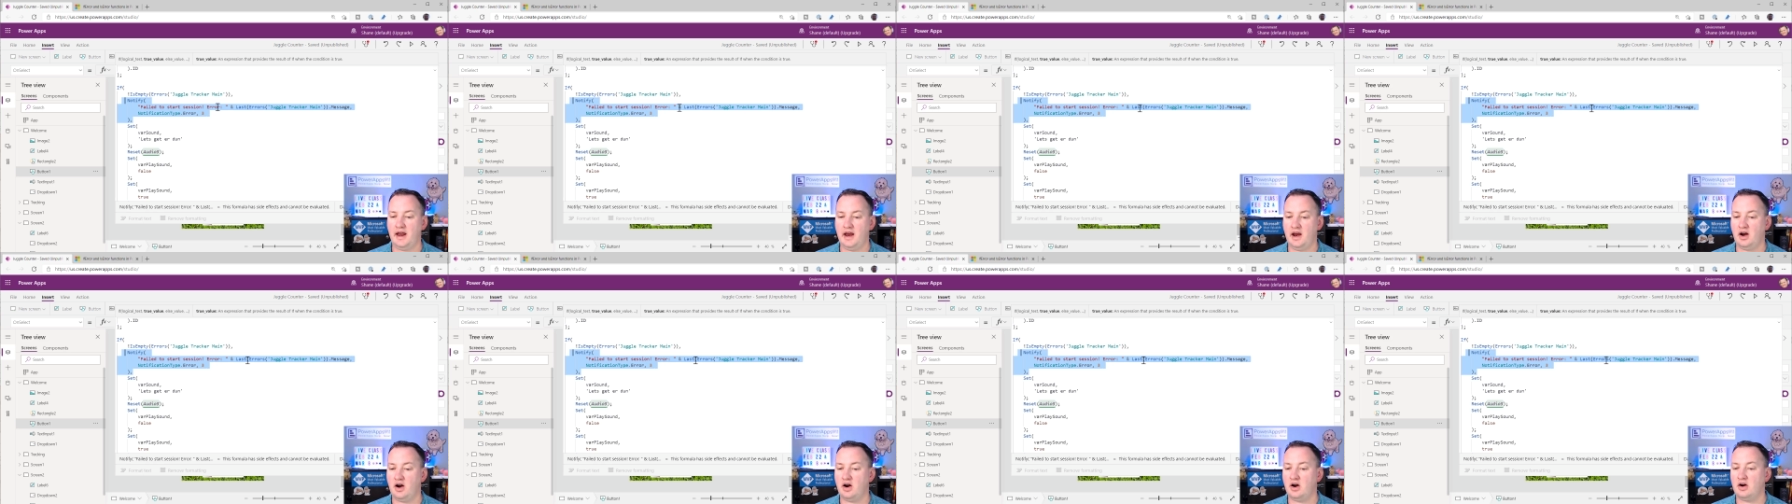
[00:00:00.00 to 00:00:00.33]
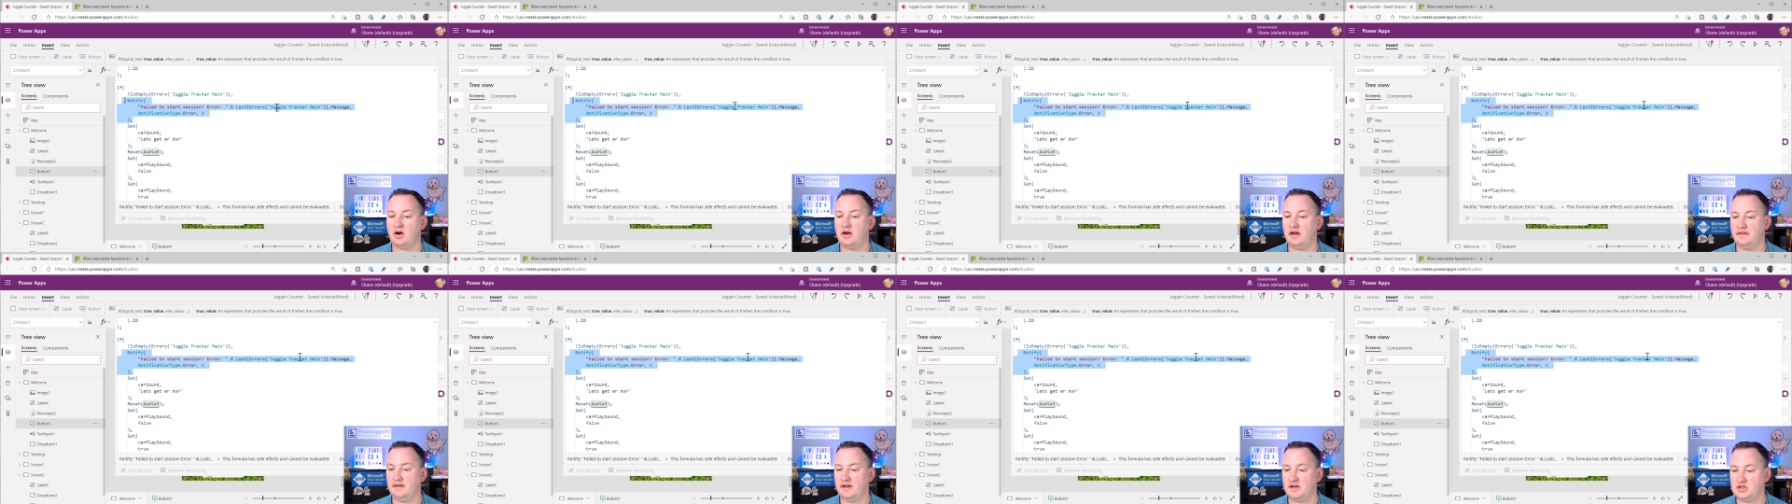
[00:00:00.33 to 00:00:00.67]

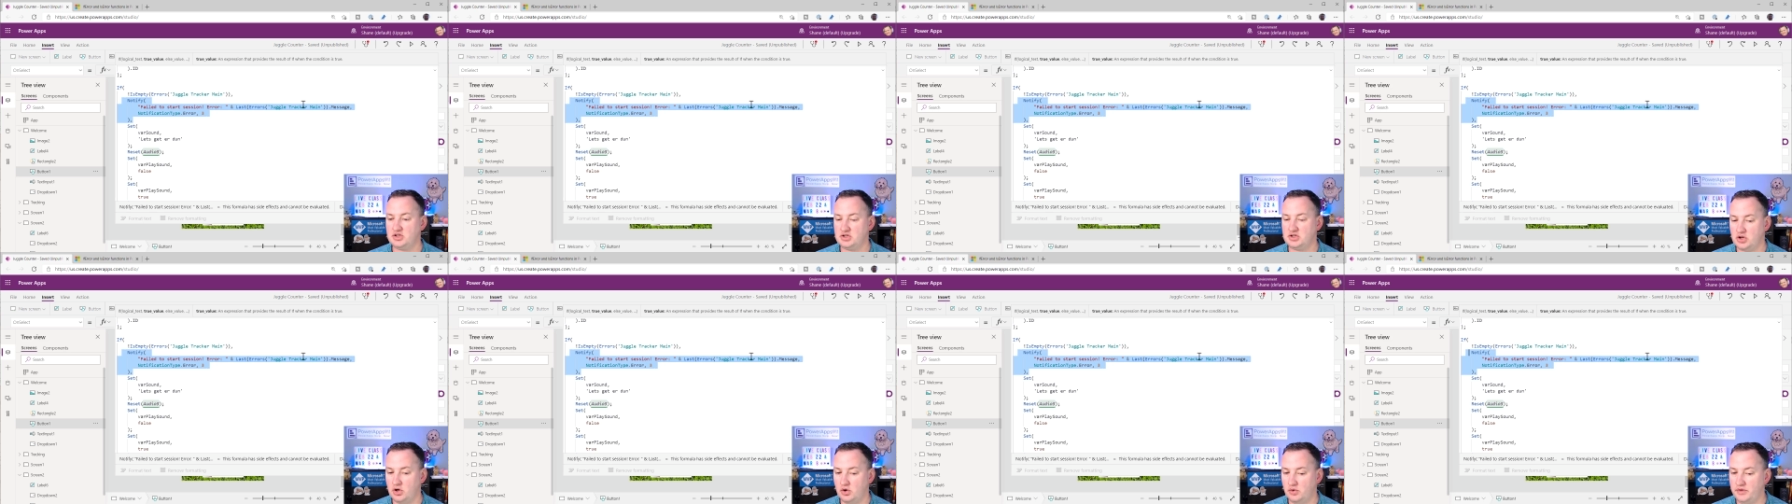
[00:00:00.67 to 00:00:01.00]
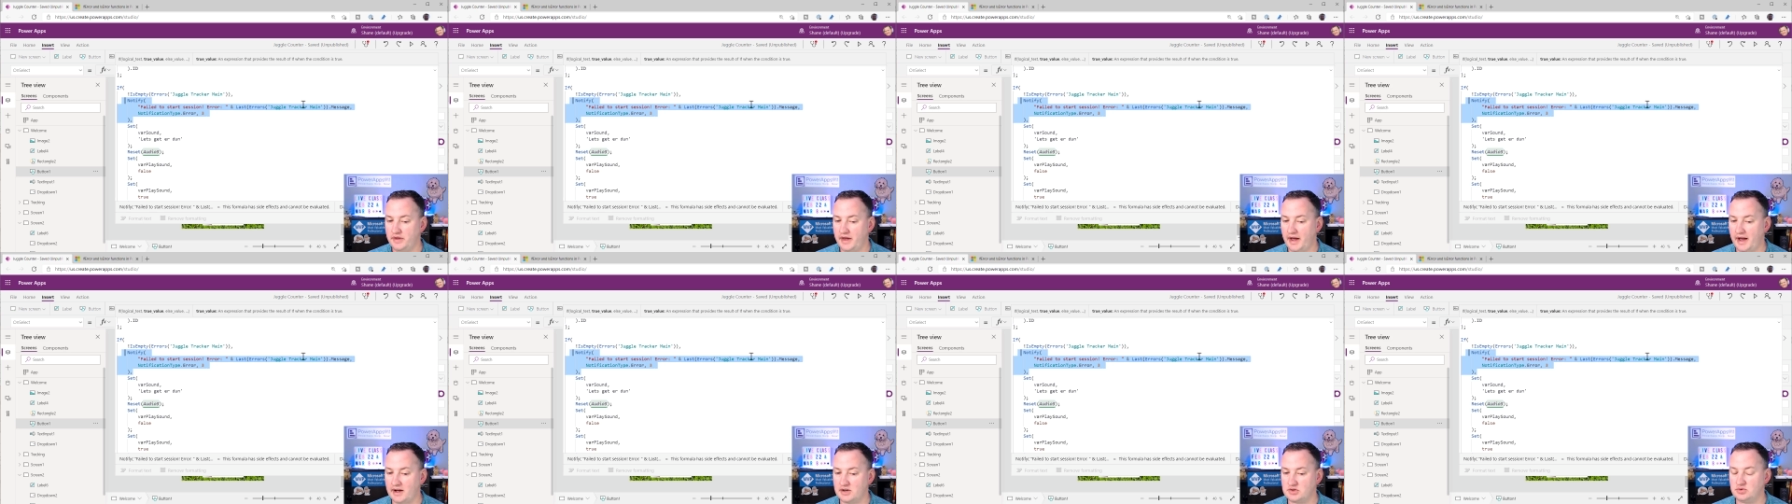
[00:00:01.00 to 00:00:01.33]
error, and I show
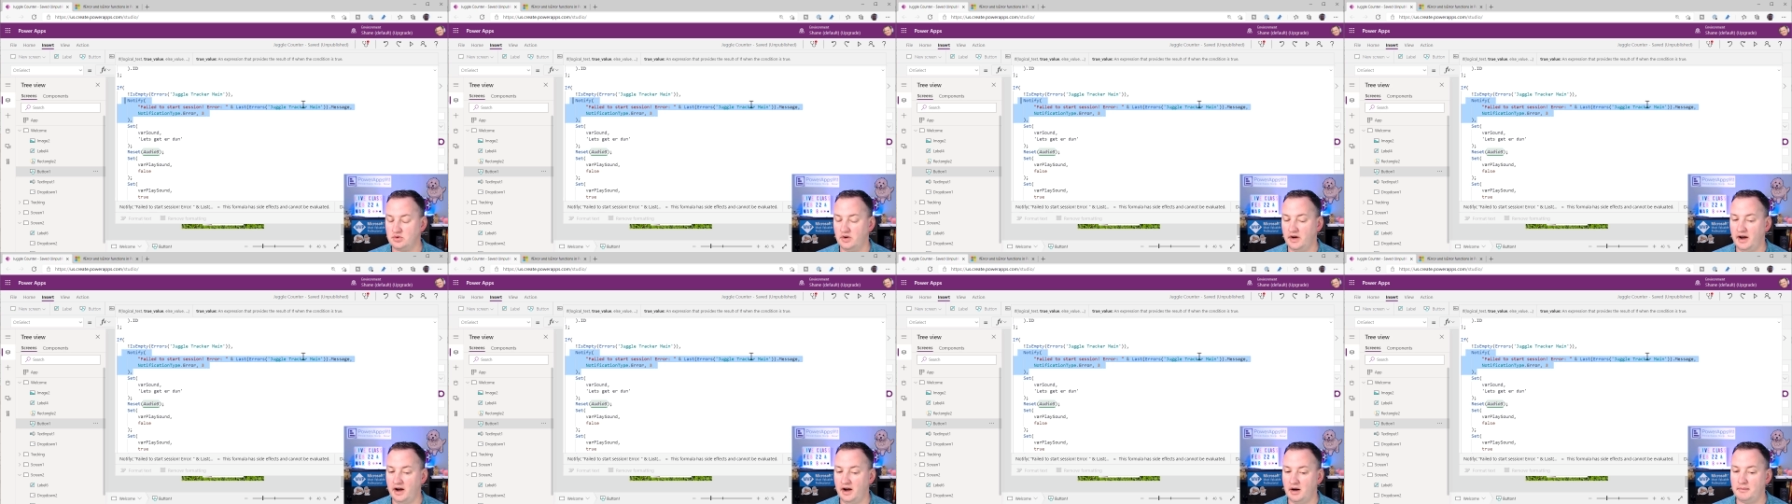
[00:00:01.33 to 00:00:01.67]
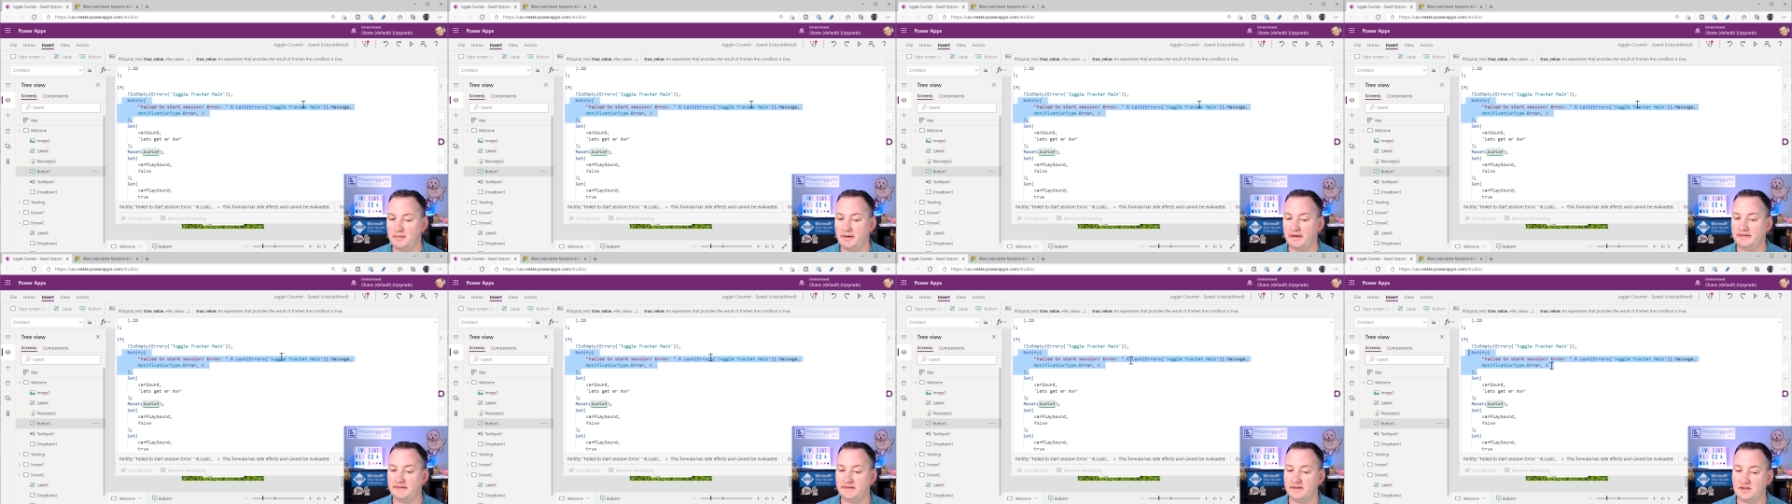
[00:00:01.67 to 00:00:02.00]
the actual error
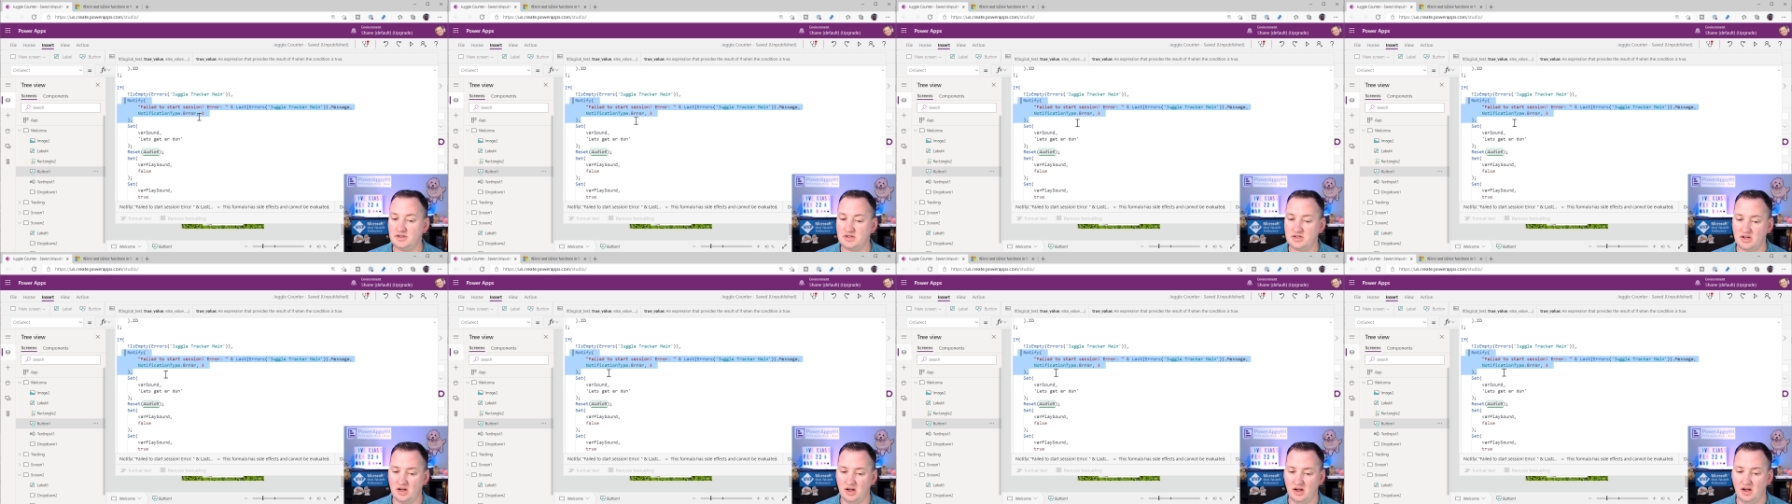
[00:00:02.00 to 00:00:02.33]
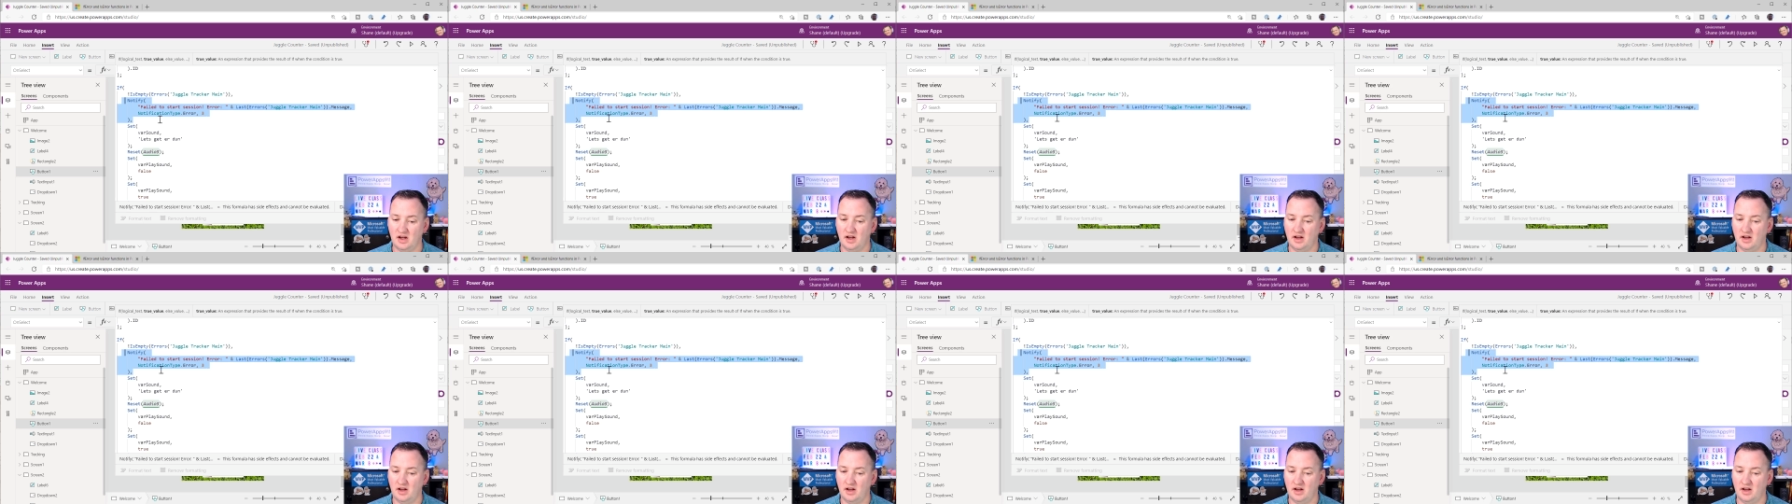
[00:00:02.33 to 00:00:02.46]
message.